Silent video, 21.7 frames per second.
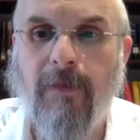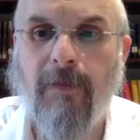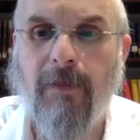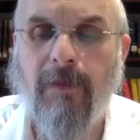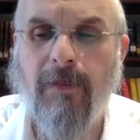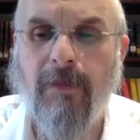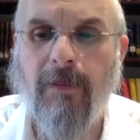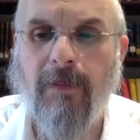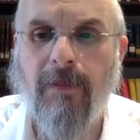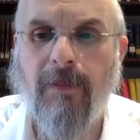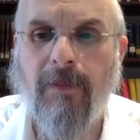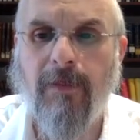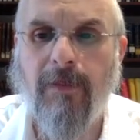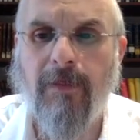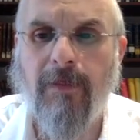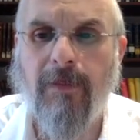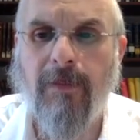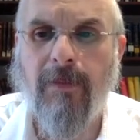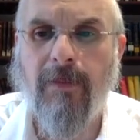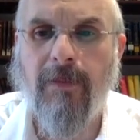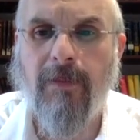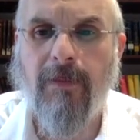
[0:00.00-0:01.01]

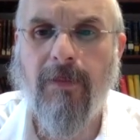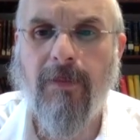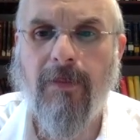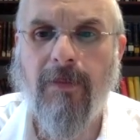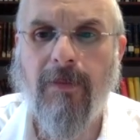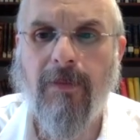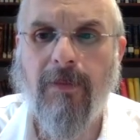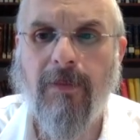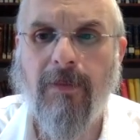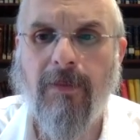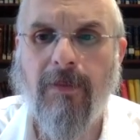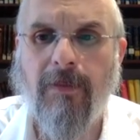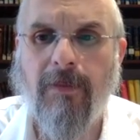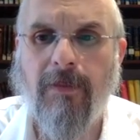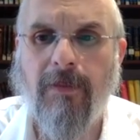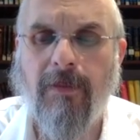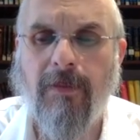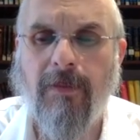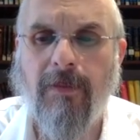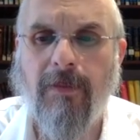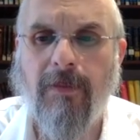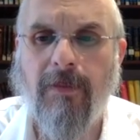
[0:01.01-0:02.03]

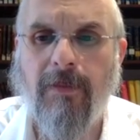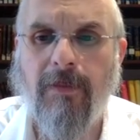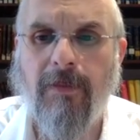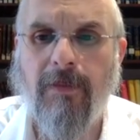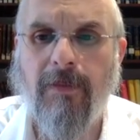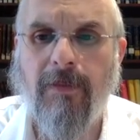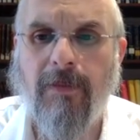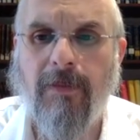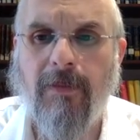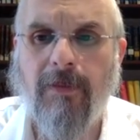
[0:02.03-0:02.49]
(silence)